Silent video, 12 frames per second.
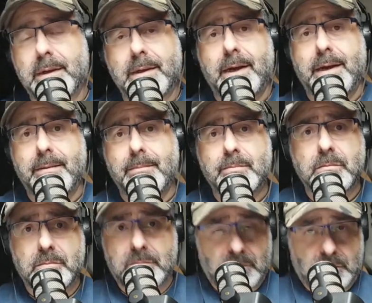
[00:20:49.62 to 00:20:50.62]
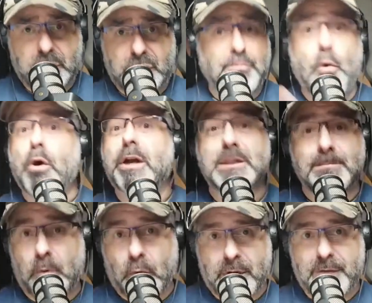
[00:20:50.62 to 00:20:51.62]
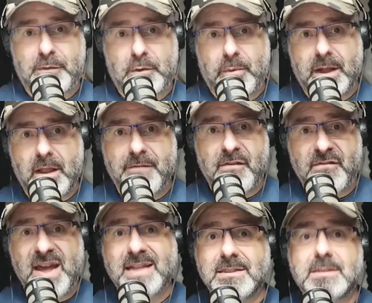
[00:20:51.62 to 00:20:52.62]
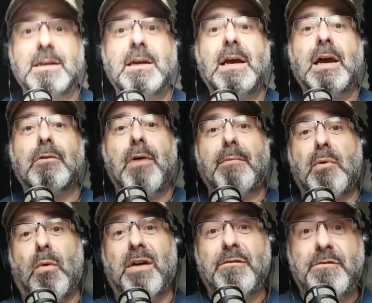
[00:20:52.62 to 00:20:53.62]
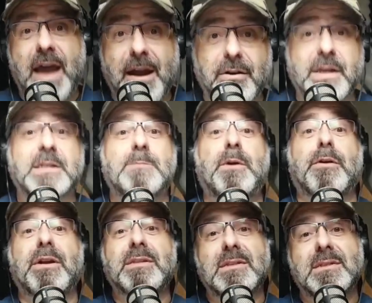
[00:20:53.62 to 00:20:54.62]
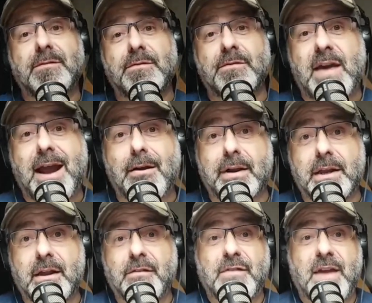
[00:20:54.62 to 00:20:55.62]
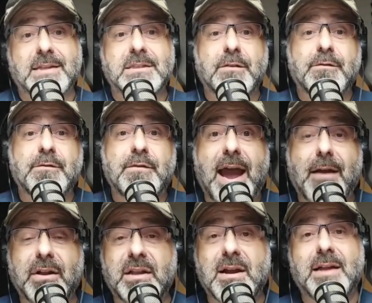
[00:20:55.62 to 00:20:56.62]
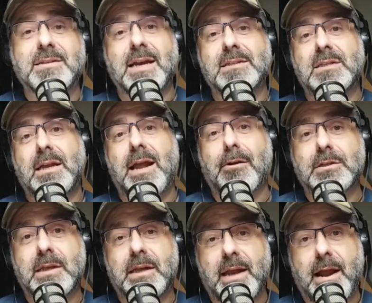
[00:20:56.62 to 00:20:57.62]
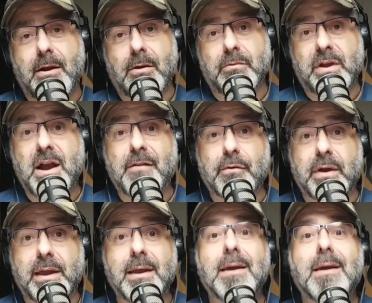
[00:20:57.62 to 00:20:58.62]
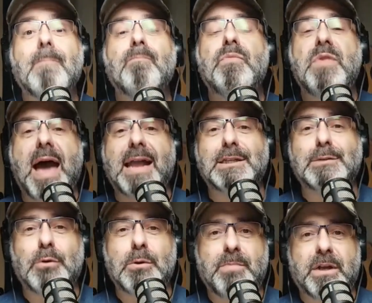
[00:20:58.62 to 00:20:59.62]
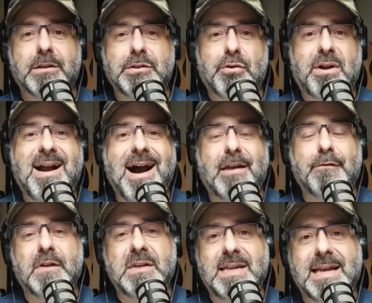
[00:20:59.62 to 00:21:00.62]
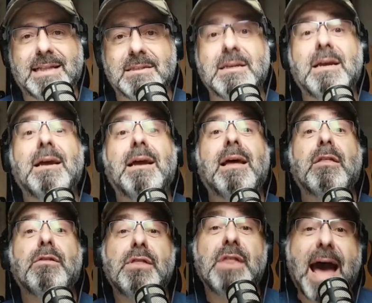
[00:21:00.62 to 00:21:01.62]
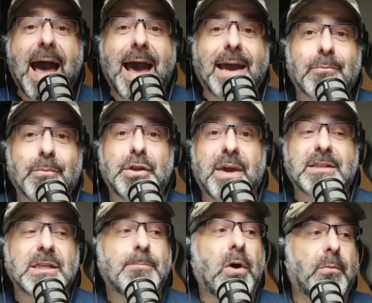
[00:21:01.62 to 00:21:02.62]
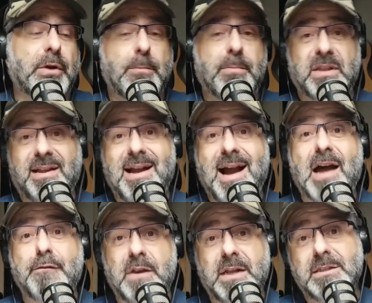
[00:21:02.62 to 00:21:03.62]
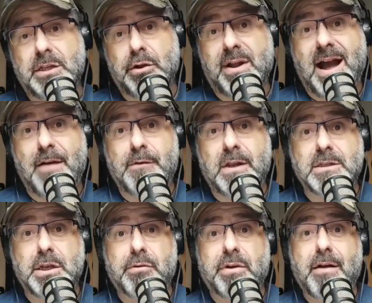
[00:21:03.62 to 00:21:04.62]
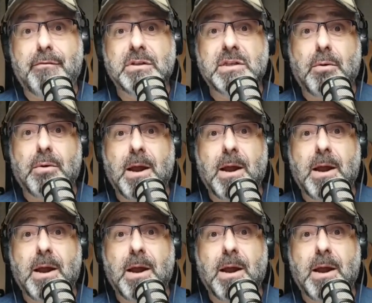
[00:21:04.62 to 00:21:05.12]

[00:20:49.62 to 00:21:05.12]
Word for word: uh, smorgasbord, if you will, of events. Right, we want varied experiences and varied events and varied context in our in our recovery. That is what builds your confidence. That when you get to the point where you're building confidence and your confidence in your recovery is going